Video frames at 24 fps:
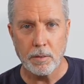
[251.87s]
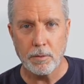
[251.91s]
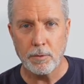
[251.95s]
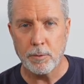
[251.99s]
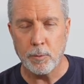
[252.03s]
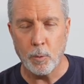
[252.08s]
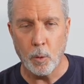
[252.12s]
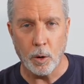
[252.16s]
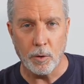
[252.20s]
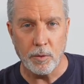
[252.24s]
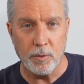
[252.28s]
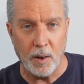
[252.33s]

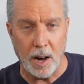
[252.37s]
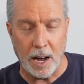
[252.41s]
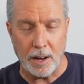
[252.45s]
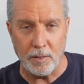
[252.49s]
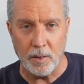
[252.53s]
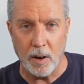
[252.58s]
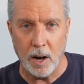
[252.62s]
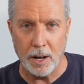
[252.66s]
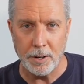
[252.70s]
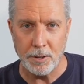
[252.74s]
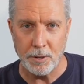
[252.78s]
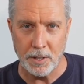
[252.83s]
four or
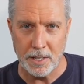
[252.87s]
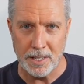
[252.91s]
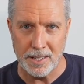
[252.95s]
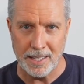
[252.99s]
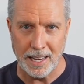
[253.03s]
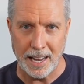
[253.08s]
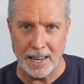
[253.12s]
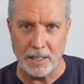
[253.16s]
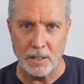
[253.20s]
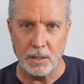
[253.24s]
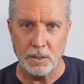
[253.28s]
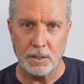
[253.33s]
five hundred
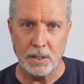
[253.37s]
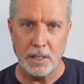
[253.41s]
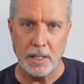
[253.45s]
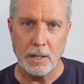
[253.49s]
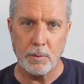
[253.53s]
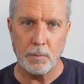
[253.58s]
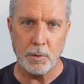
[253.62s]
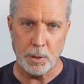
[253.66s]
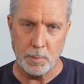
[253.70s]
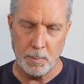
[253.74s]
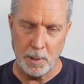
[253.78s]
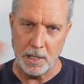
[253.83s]
cycles in
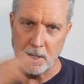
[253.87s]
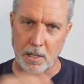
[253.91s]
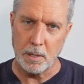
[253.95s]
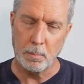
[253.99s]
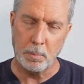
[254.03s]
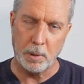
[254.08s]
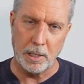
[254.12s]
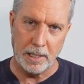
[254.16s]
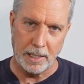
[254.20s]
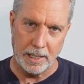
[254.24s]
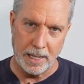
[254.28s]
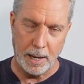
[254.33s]
it, which means
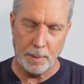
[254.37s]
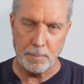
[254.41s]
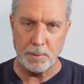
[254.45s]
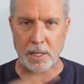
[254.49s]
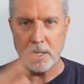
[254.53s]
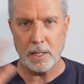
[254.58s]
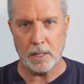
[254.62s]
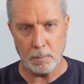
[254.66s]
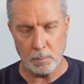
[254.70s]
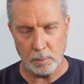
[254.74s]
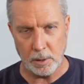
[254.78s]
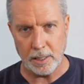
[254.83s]
completely
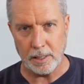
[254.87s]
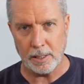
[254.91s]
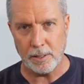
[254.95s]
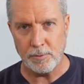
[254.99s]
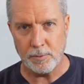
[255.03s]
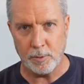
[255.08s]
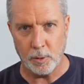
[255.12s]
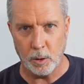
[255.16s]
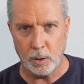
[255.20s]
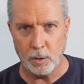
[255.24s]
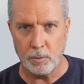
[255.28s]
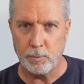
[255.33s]
empty to completely
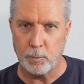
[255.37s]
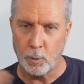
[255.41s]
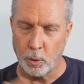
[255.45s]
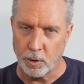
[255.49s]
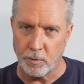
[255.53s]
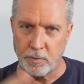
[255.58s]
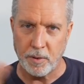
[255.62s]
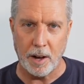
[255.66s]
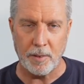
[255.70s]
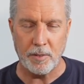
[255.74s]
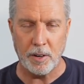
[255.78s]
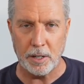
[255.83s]
full, four
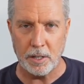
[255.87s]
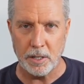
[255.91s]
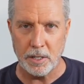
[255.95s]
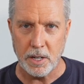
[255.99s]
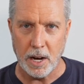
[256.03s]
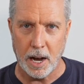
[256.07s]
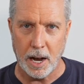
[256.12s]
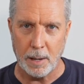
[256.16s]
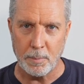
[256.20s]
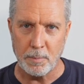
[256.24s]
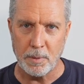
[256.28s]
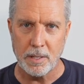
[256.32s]
to five hundred
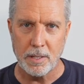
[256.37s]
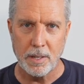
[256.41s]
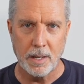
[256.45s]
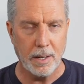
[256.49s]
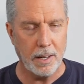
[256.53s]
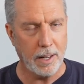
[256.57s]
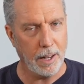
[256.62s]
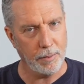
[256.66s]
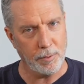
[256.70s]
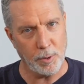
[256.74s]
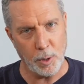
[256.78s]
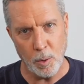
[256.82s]
times.
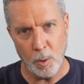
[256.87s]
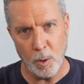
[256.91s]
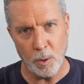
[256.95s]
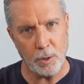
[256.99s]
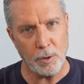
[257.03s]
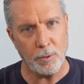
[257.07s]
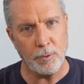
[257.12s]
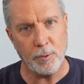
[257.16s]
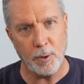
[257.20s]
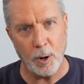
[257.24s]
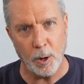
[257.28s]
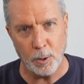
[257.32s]
If you own
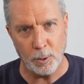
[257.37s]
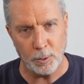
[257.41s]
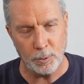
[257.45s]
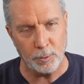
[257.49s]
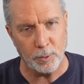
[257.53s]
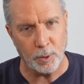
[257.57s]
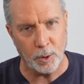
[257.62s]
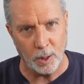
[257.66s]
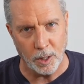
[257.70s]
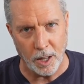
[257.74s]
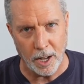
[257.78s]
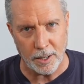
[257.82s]
a phone
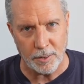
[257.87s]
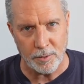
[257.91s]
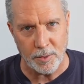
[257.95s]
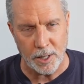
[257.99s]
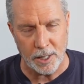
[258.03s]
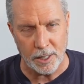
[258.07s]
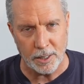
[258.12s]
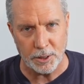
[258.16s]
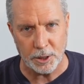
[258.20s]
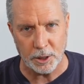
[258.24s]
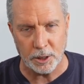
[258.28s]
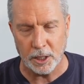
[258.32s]
for a lot of
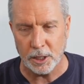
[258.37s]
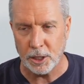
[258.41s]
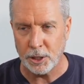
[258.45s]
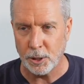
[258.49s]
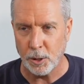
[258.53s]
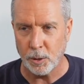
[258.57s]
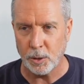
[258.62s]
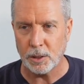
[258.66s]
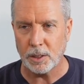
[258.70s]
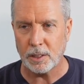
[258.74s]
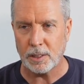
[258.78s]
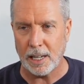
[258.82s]
years, you're going to
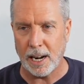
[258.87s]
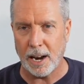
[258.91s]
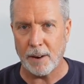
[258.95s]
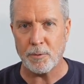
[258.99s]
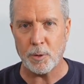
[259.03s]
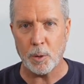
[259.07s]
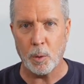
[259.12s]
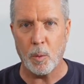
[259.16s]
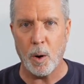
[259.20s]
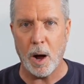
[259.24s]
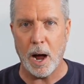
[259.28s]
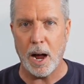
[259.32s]
notice that
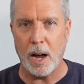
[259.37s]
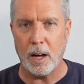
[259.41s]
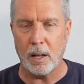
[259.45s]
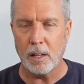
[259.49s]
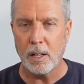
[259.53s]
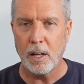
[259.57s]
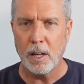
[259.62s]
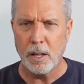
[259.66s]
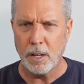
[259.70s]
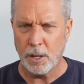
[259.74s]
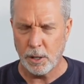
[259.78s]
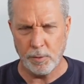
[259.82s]
after a
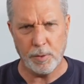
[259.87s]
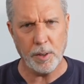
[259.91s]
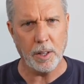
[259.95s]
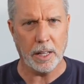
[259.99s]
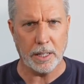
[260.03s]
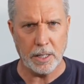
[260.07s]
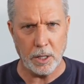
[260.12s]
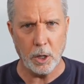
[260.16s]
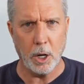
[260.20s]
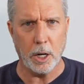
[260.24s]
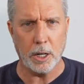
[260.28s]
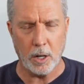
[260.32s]
while, you feel
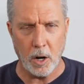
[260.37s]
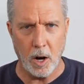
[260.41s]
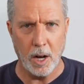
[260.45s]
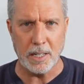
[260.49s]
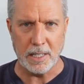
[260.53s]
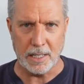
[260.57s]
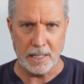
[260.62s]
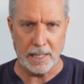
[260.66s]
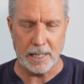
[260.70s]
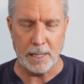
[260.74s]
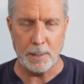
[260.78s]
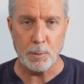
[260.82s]
like you got to
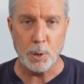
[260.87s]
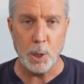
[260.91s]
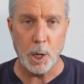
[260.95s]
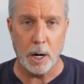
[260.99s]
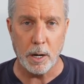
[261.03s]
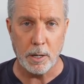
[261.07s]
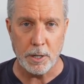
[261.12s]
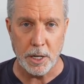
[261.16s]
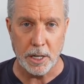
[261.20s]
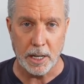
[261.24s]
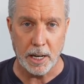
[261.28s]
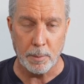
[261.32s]
constantly keep
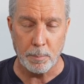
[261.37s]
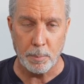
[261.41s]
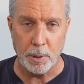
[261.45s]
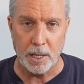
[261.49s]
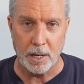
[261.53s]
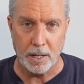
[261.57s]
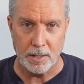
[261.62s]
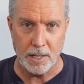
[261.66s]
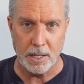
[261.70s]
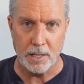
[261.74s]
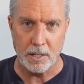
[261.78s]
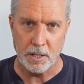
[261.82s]
charging it
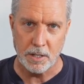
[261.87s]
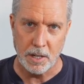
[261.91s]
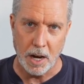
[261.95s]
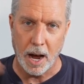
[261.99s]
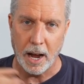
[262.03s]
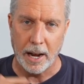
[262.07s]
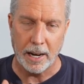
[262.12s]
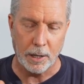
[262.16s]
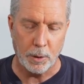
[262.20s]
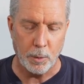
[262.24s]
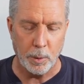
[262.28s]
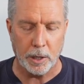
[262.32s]
because it's
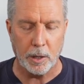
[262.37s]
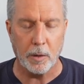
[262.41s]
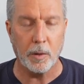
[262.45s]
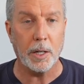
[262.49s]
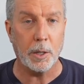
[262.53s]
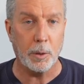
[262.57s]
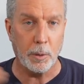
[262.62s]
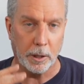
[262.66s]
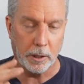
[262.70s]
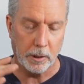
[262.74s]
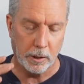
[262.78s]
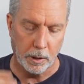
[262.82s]
dying quicker
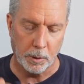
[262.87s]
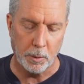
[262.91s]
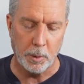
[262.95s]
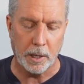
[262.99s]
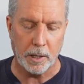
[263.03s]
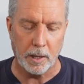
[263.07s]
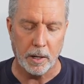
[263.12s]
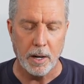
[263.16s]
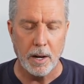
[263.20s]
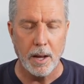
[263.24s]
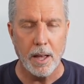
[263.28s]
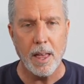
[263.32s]
and quicker and
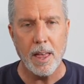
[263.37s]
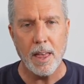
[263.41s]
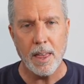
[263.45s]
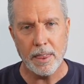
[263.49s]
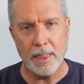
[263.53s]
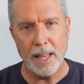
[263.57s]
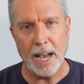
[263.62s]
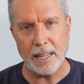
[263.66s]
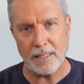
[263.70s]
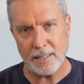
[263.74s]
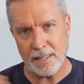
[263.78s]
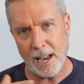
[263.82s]
quicker.
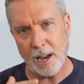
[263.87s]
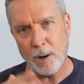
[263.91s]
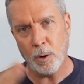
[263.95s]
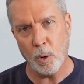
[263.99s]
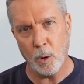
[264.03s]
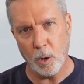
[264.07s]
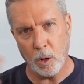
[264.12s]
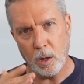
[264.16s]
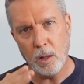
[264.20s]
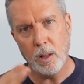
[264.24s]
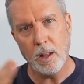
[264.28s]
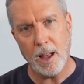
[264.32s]
That's that
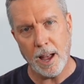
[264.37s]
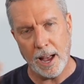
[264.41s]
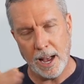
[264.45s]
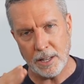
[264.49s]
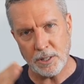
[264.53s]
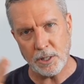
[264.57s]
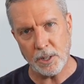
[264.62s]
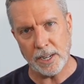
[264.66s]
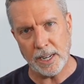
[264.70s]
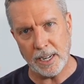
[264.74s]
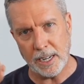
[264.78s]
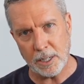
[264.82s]
whole,
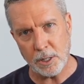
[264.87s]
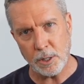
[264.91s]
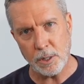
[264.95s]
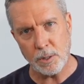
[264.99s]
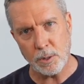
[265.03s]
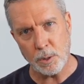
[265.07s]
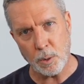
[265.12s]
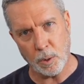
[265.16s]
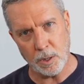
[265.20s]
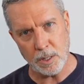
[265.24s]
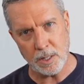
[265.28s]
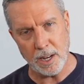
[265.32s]
as you're getting
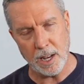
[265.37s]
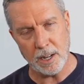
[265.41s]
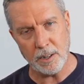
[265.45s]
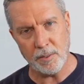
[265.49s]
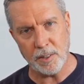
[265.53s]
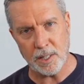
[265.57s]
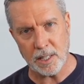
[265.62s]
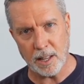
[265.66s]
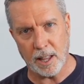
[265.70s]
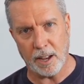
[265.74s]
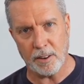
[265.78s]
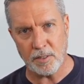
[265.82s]
towards the end
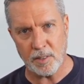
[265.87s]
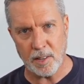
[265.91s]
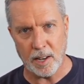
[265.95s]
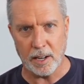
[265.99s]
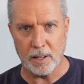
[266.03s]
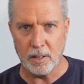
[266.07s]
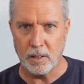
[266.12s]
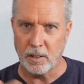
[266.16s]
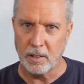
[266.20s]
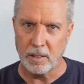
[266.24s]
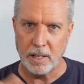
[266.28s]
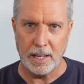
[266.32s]
of its life
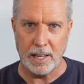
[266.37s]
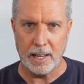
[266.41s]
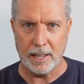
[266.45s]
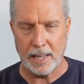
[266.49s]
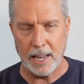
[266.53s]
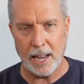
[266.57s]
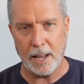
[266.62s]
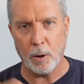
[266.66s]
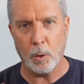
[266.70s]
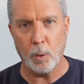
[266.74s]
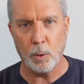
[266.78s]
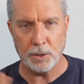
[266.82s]
cycle, it
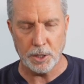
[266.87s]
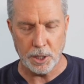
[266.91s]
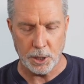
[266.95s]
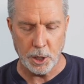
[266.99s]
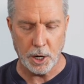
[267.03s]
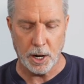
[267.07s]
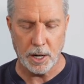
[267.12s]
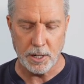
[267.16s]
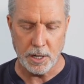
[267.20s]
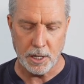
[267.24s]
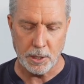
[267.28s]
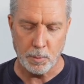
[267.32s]
can't hold a
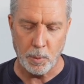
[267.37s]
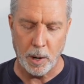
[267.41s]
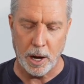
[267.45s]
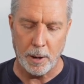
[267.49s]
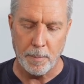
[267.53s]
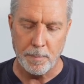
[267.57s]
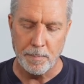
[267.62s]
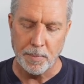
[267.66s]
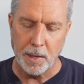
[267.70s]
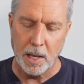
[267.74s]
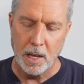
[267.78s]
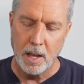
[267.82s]
charge as
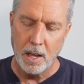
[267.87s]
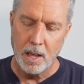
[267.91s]
well.